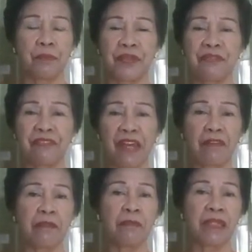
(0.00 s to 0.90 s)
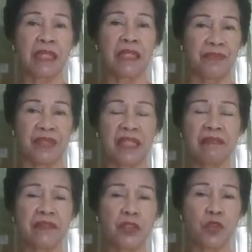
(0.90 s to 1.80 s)
preferably
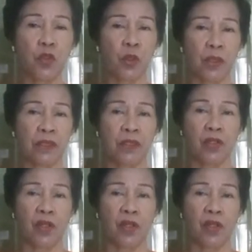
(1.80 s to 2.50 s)
near the door